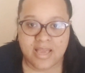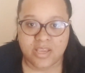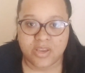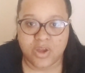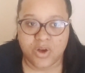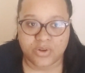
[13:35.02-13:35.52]

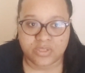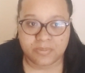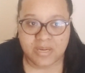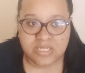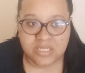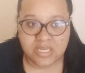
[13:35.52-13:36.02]
you know,
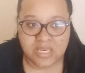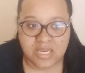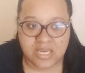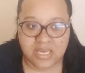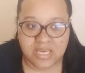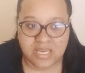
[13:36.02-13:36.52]

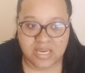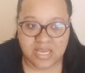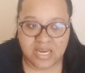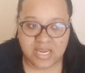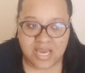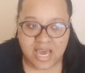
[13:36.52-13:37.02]
especially in
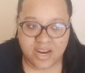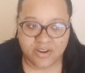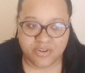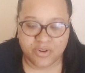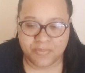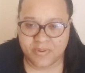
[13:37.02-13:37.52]
any kind
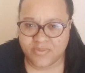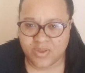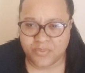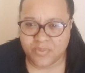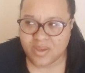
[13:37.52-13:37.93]
of group, even though,